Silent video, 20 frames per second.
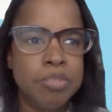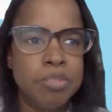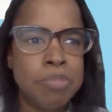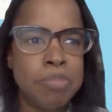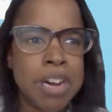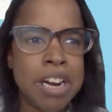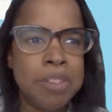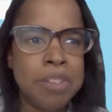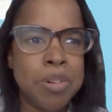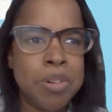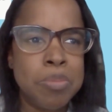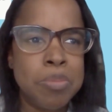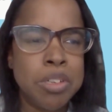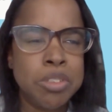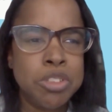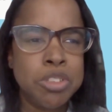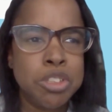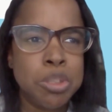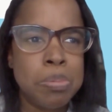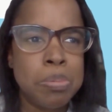My
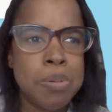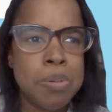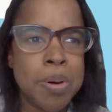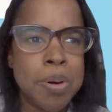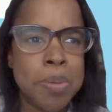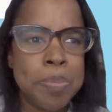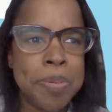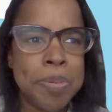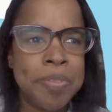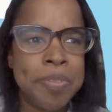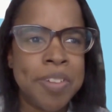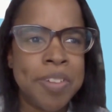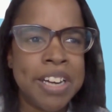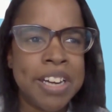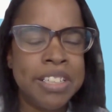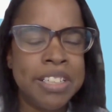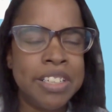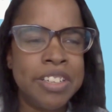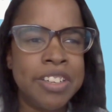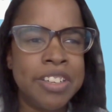remote support
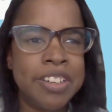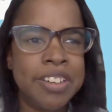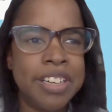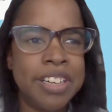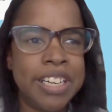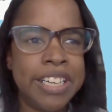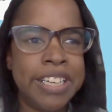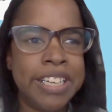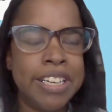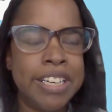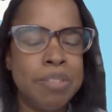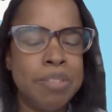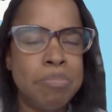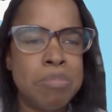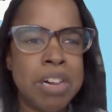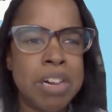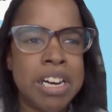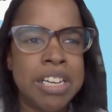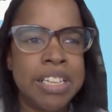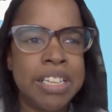provider and
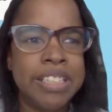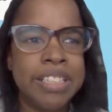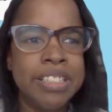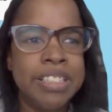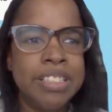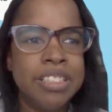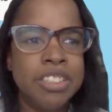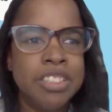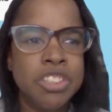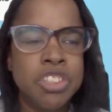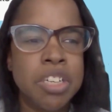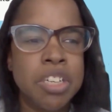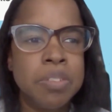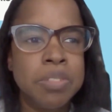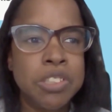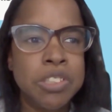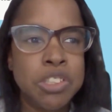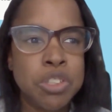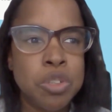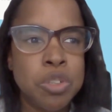my
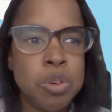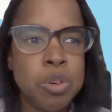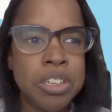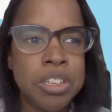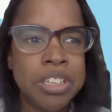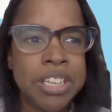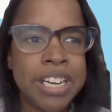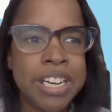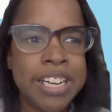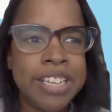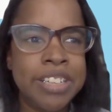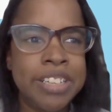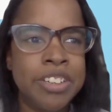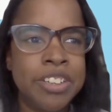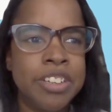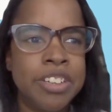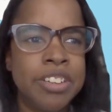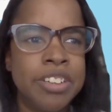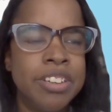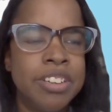service
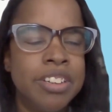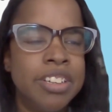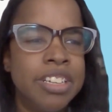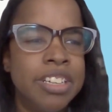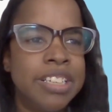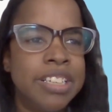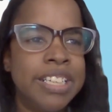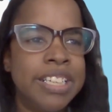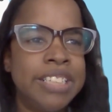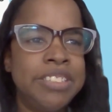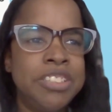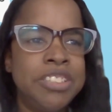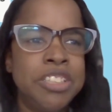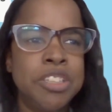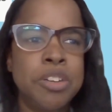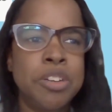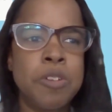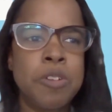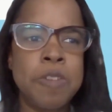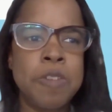coordinator they
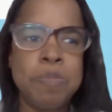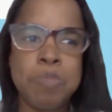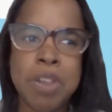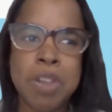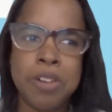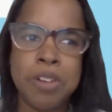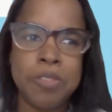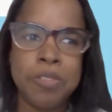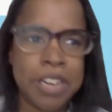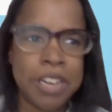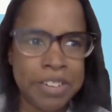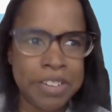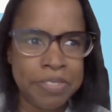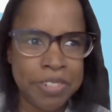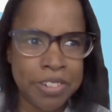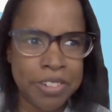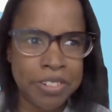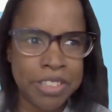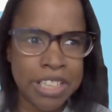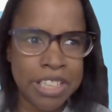took with my waiver